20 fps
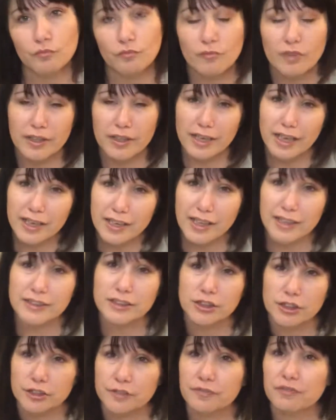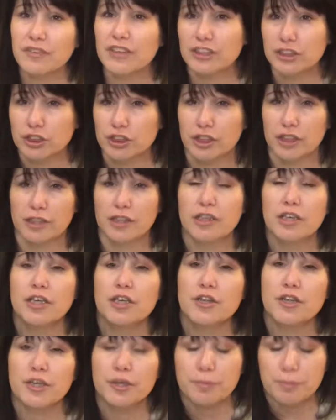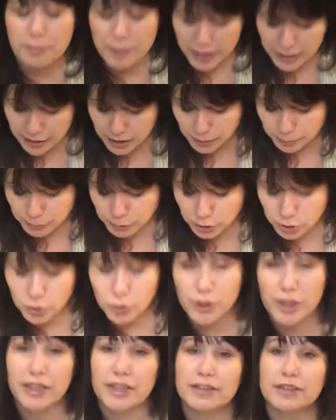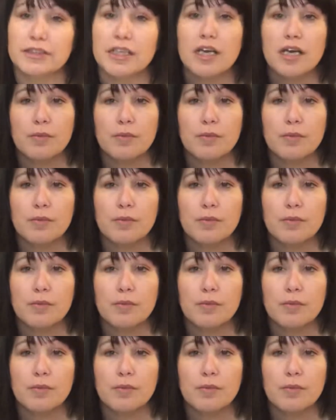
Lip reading: Yeah, guys, they're fiction. They're made up stories,